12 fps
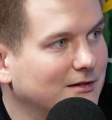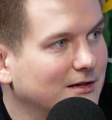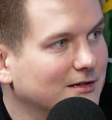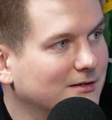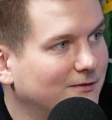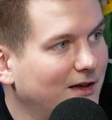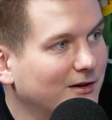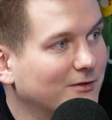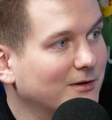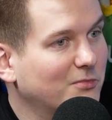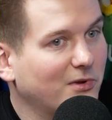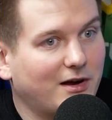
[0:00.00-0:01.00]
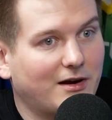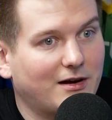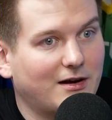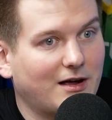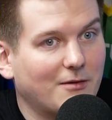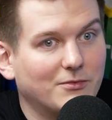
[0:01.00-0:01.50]
as a veteran player.
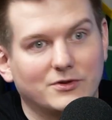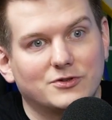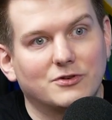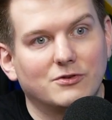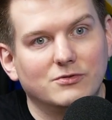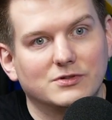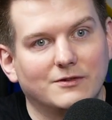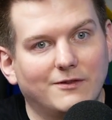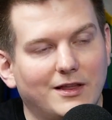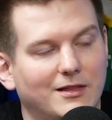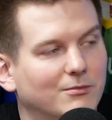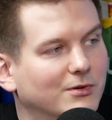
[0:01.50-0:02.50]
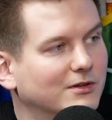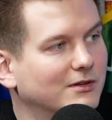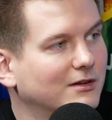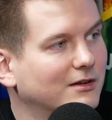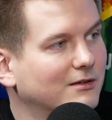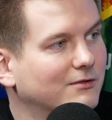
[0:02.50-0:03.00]
I'm not sure who's available in
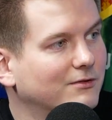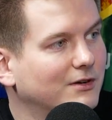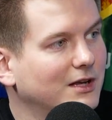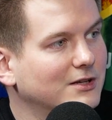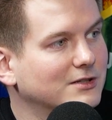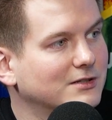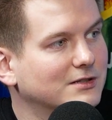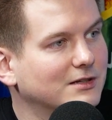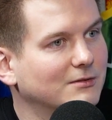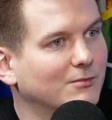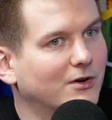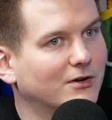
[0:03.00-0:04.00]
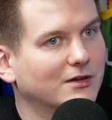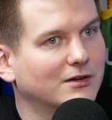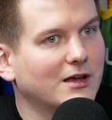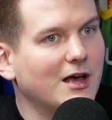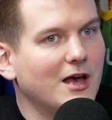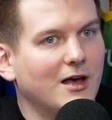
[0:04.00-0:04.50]
the free agency
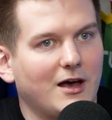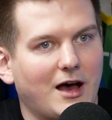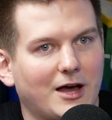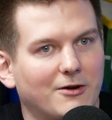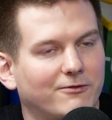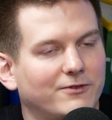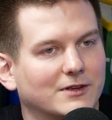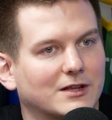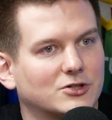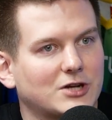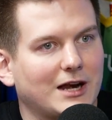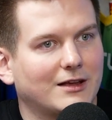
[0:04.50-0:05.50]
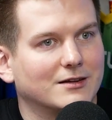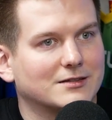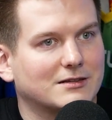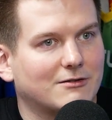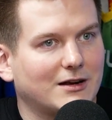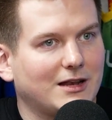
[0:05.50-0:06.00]
market. I don't think that
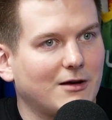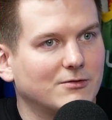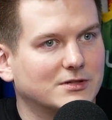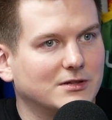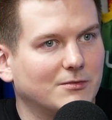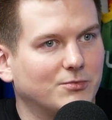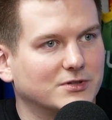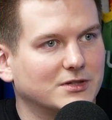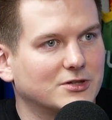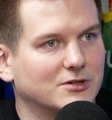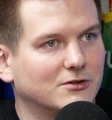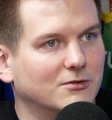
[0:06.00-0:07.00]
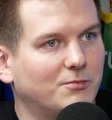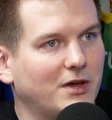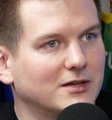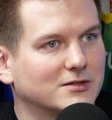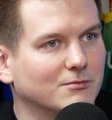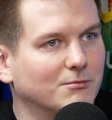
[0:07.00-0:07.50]
Zalgiris right now is in a position to
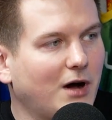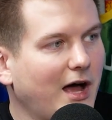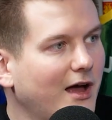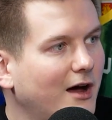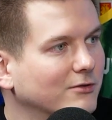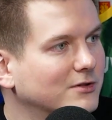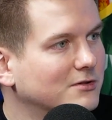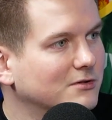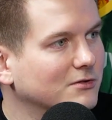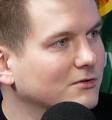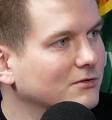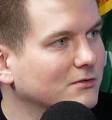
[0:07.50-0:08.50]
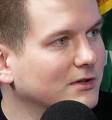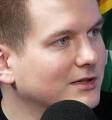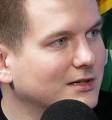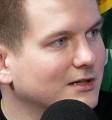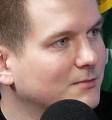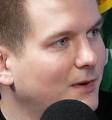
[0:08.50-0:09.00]
pay some buyouts to,
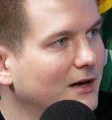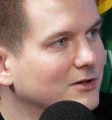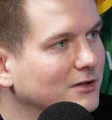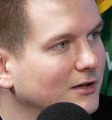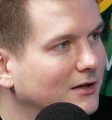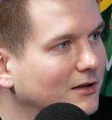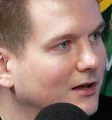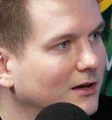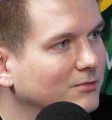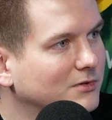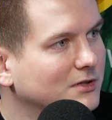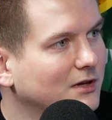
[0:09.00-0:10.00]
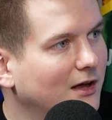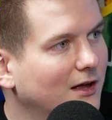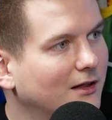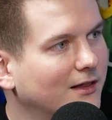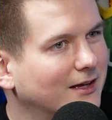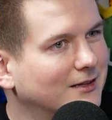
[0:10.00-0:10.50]
let's say, Spanish league clubs
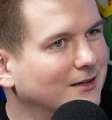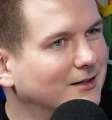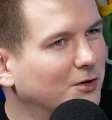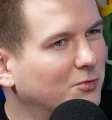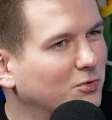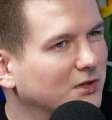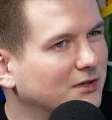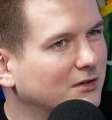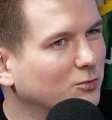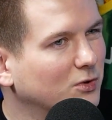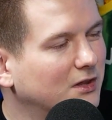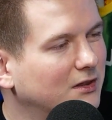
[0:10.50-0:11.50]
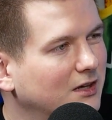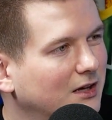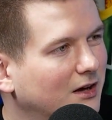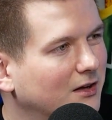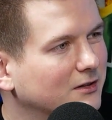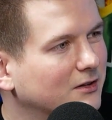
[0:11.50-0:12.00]
like they did with
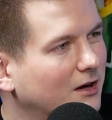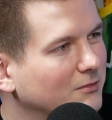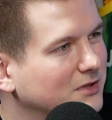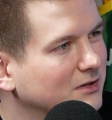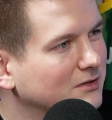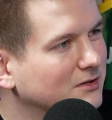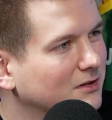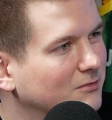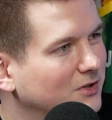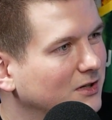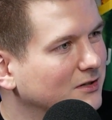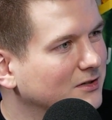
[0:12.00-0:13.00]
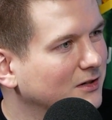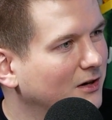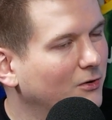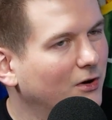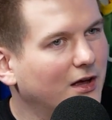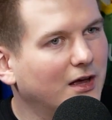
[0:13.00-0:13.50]
Deshaun Thomas some years
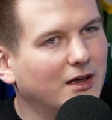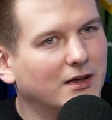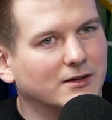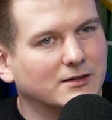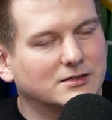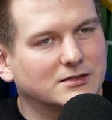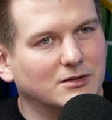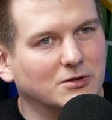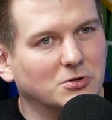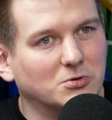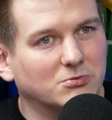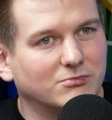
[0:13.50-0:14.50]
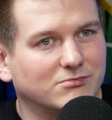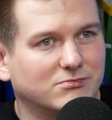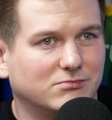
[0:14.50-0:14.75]
ago. So,